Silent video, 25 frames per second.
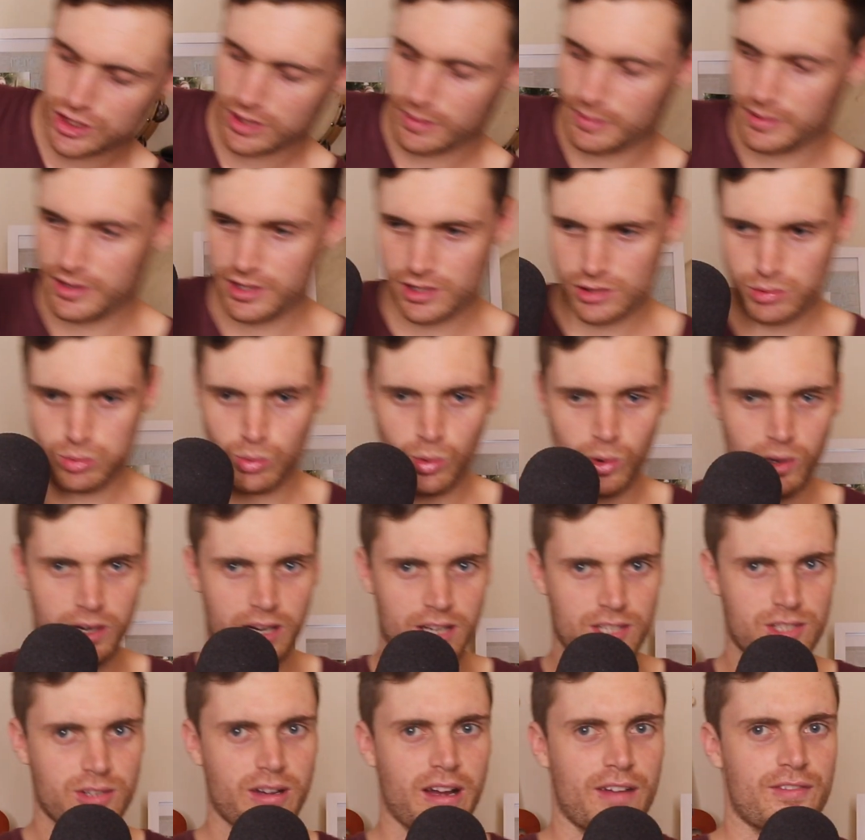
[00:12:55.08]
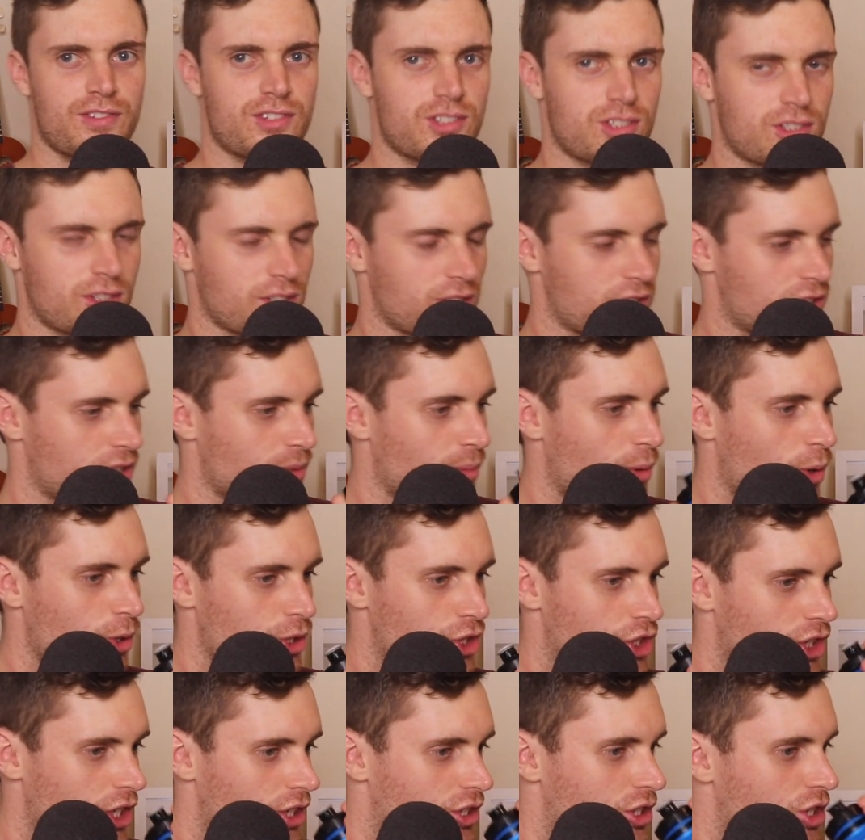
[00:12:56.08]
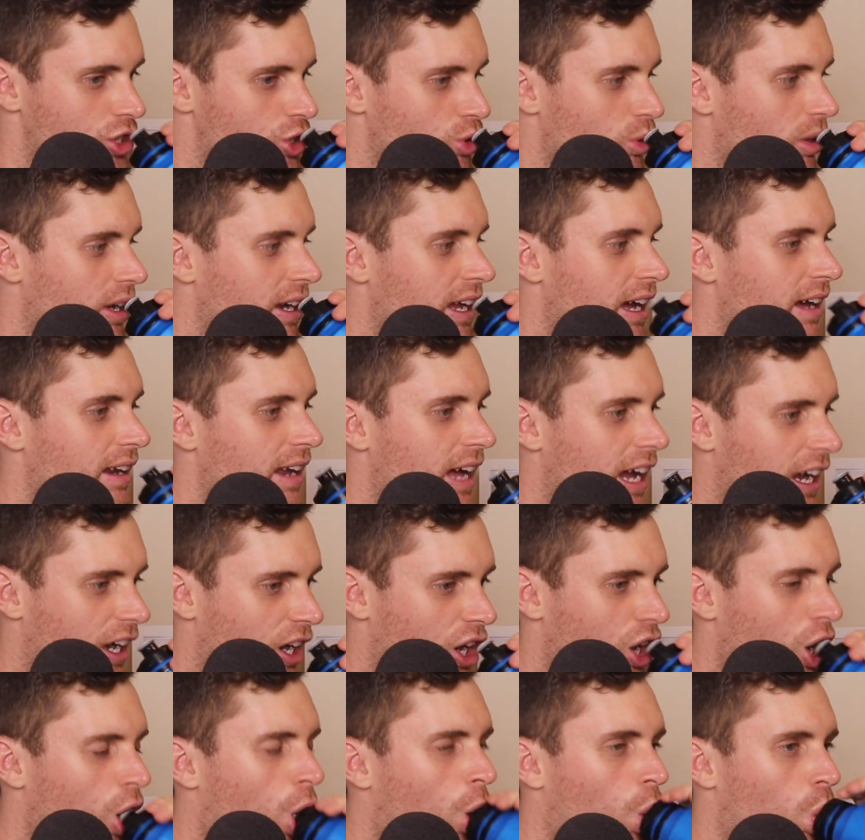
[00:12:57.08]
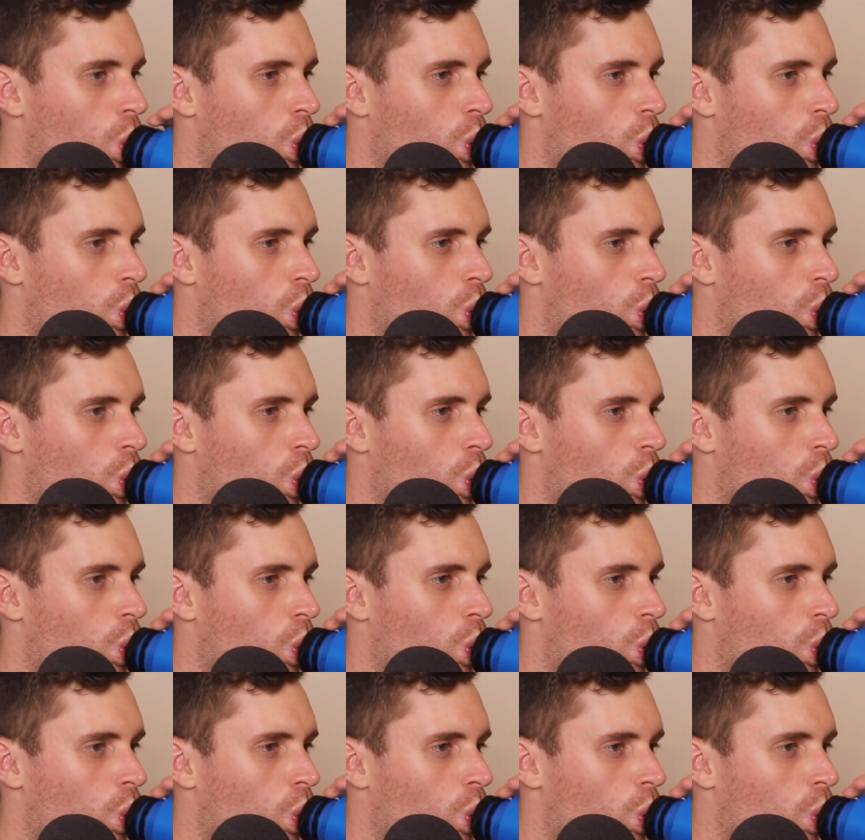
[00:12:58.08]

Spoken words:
some of this water. So I have some more shit to sweat out. Hang on.